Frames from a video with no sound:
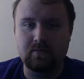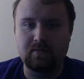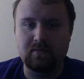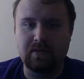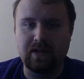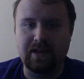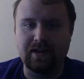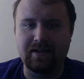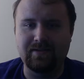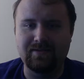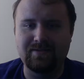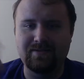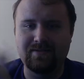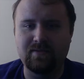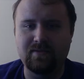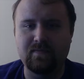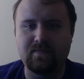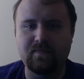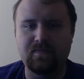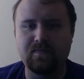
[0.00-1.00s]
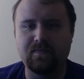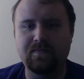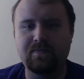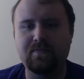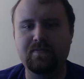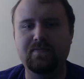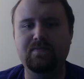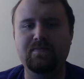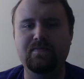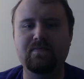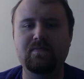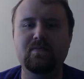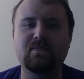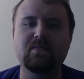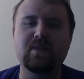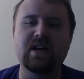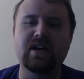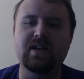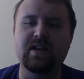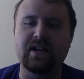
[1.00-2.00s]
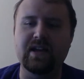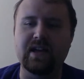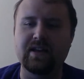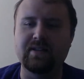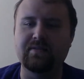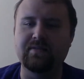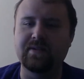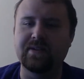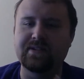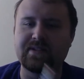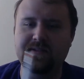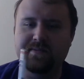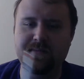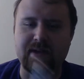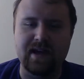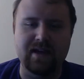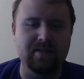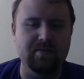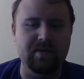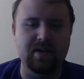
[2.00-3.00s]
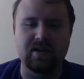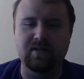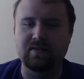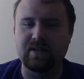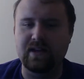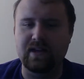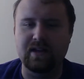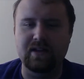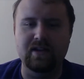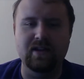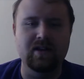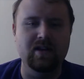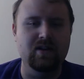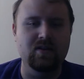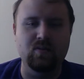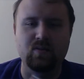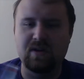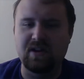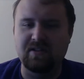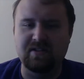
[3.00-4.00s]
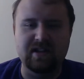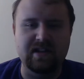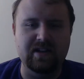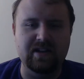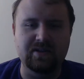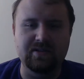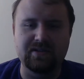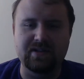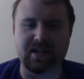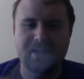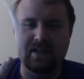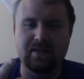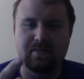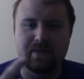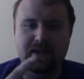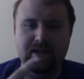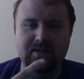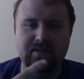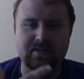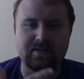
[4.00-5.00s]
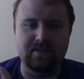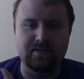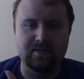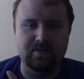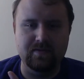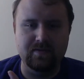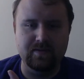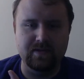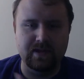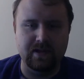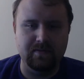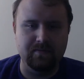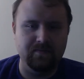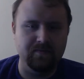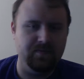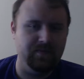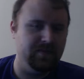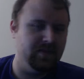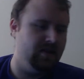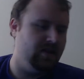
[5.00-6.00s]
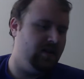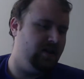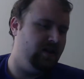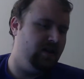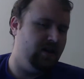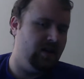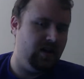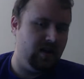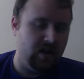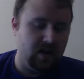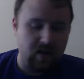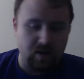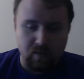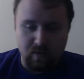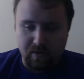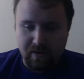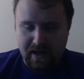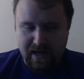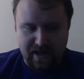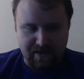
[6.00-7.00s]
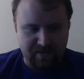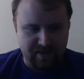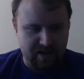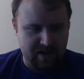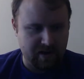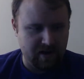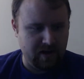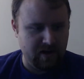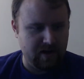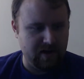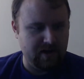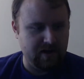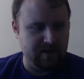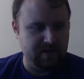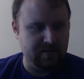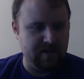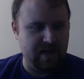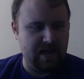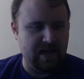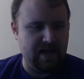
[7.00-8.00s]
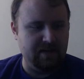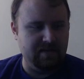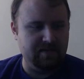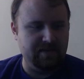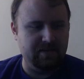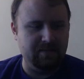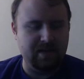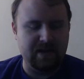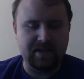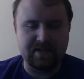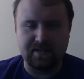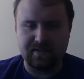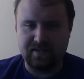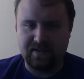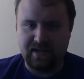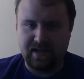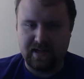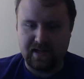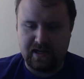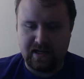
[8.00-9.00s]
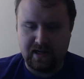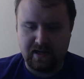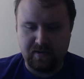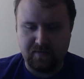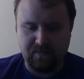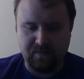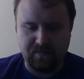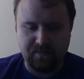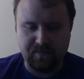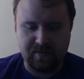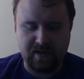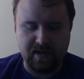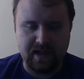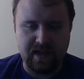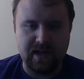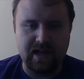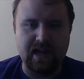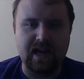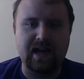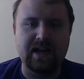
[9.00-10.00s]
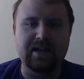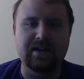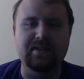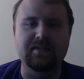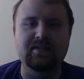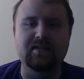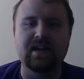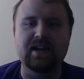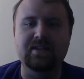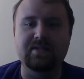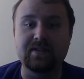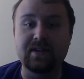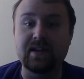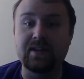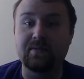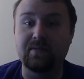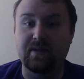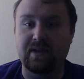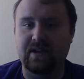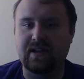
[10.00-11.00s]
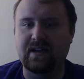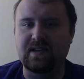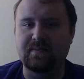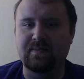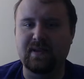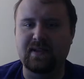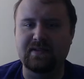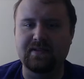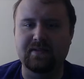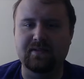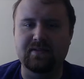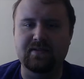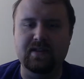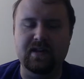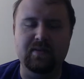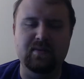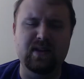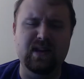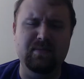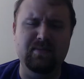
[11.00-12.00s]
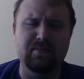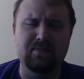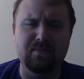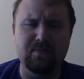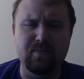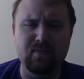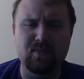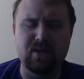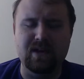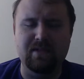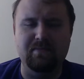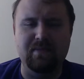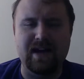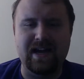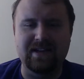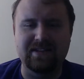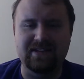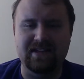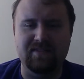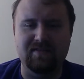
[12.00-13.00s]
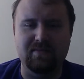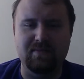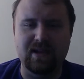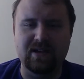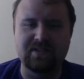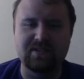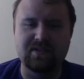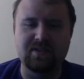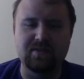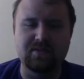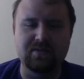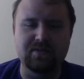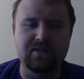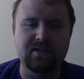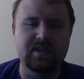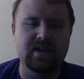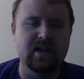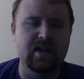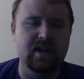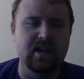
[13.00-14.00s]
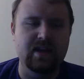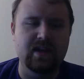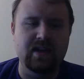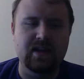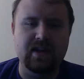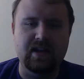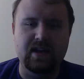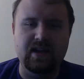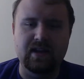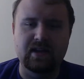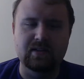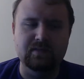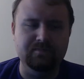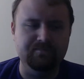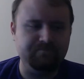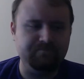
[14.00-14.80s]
There you go. But again, this is math. We don't need no stinking pens. So what we have here is we have some pencils that I got, and I like to get really nice pencils. Like when I'm buying stuff for my students, you know,